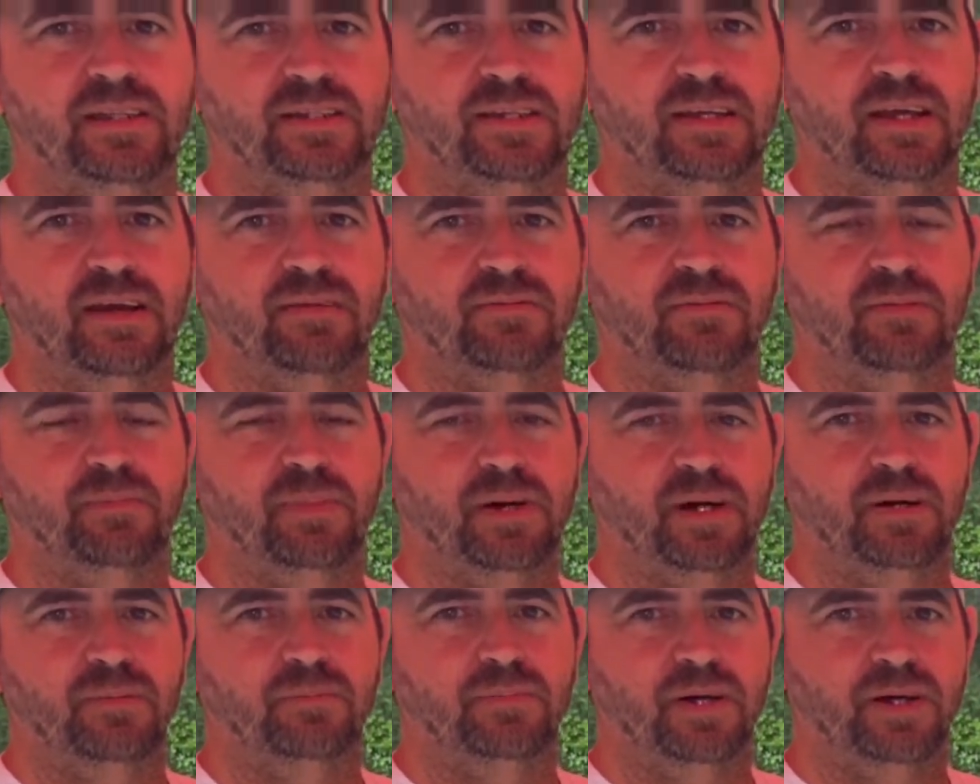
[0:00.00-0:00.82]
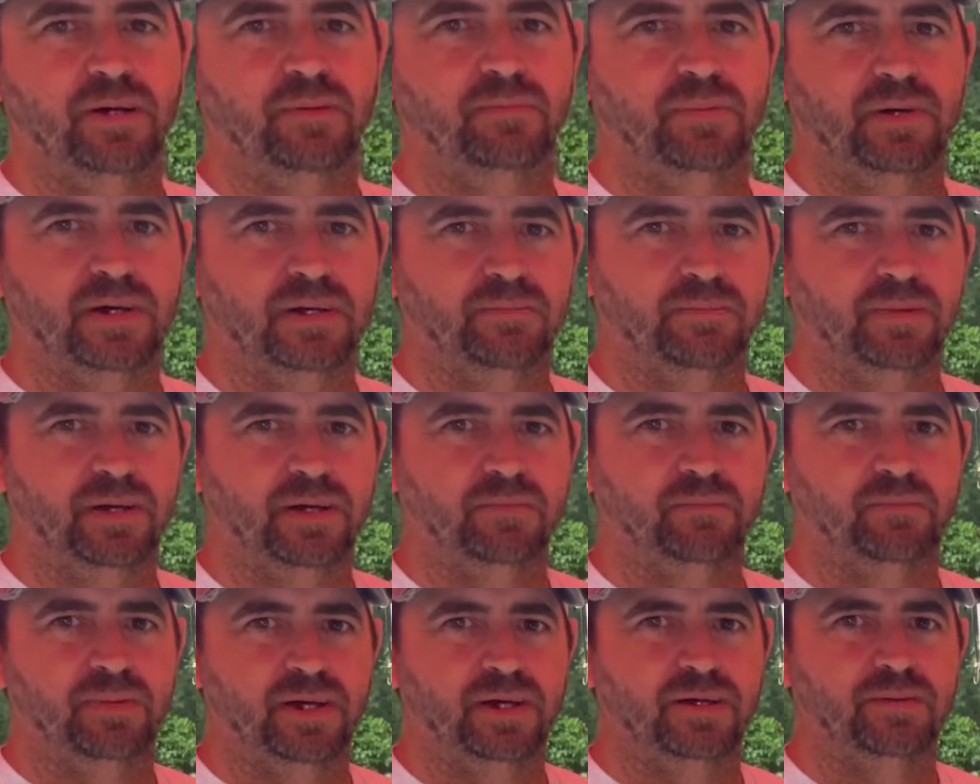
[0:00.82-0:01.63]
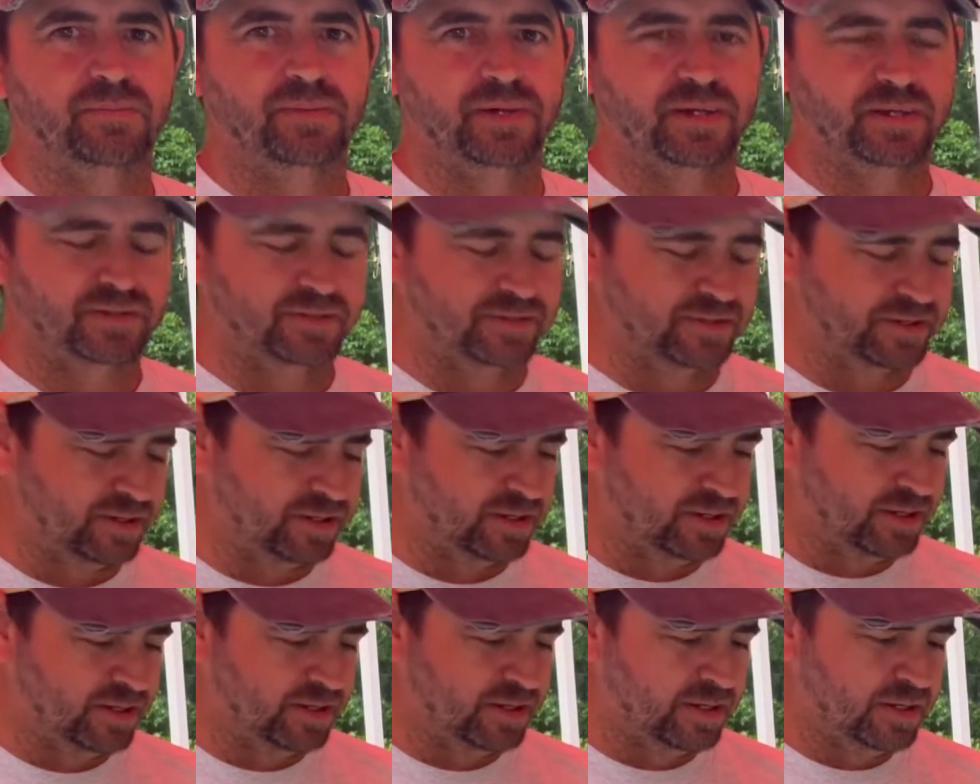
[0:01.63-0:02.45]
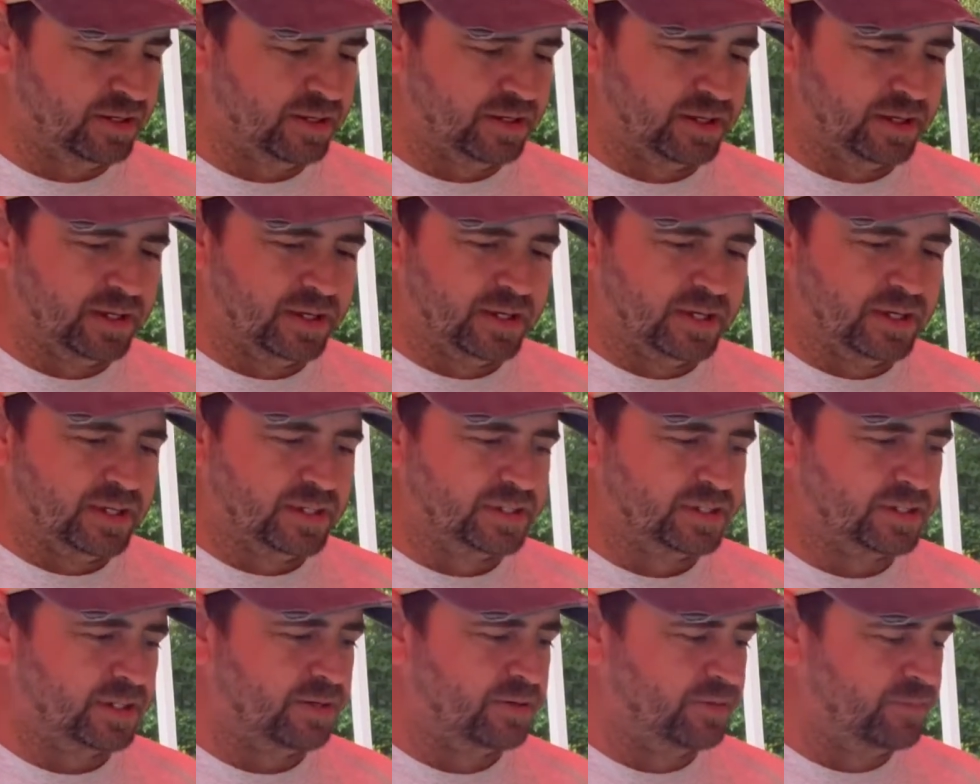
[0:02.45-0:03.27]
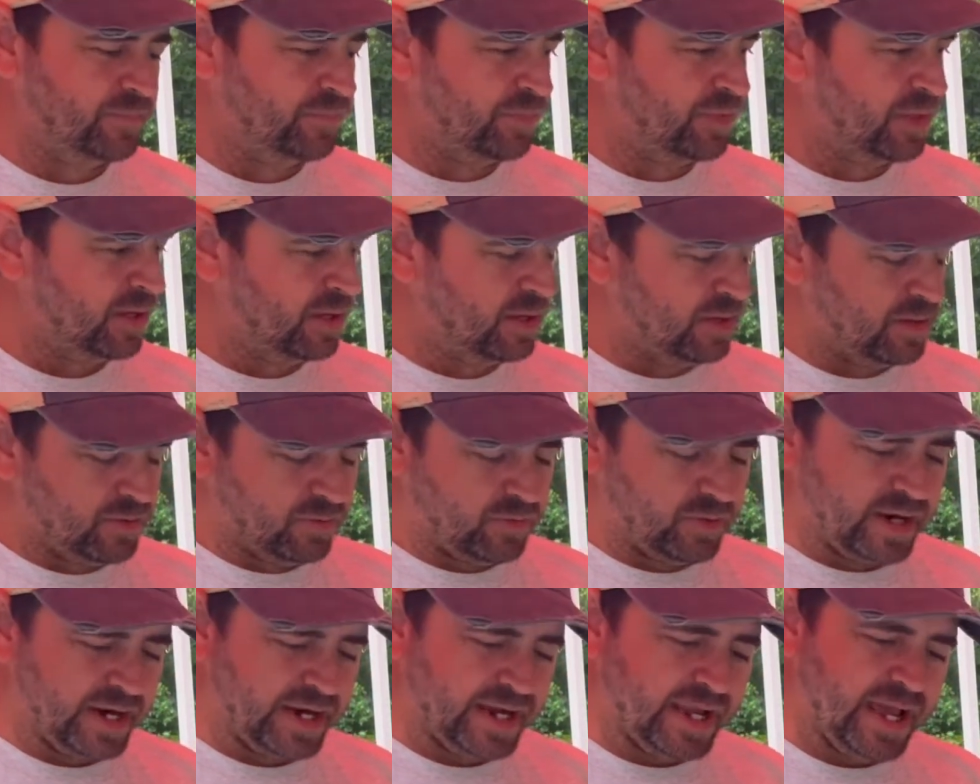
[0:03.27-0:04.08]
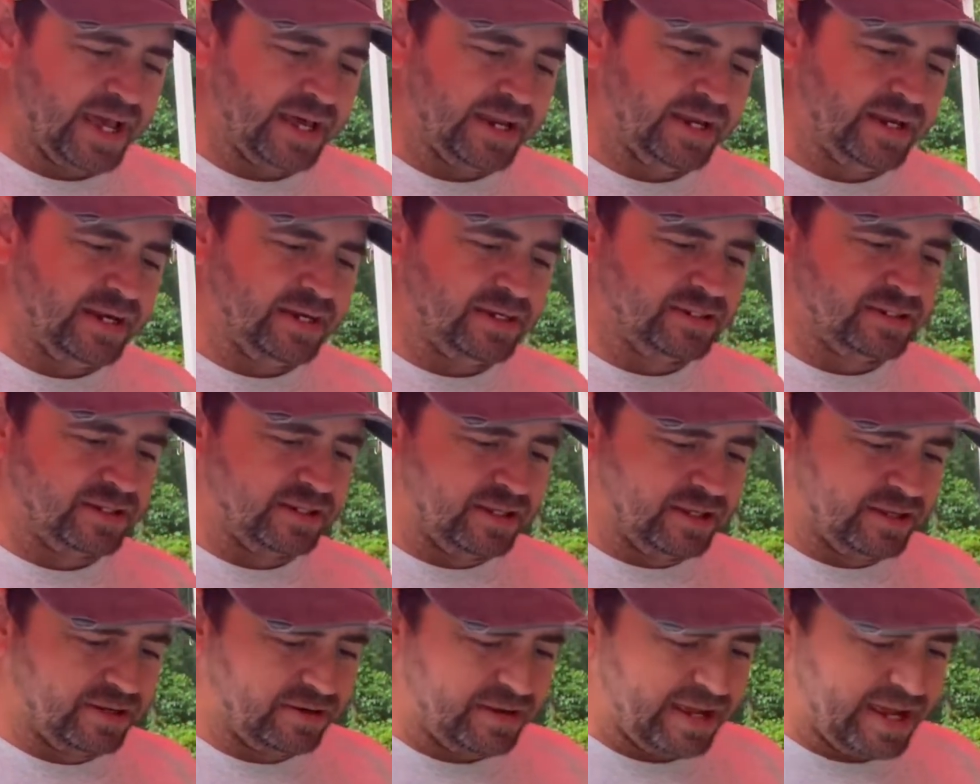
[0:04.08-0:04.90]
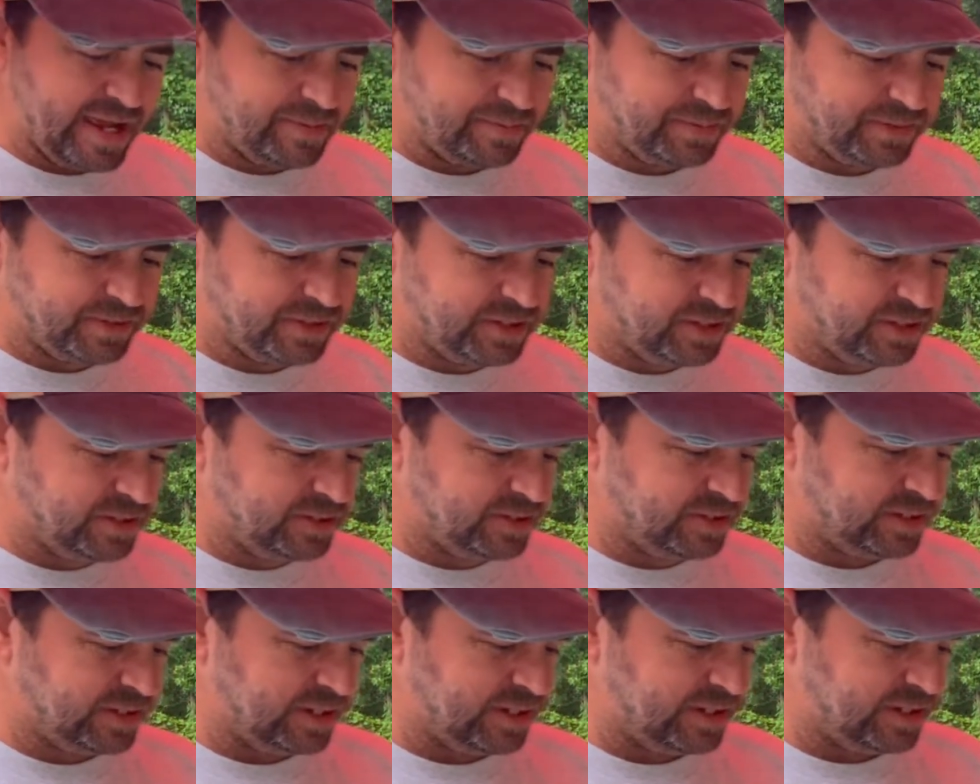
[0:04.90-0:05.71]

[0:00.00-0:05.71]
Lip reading: you have to pump on. So what I got here is a little apple juice, and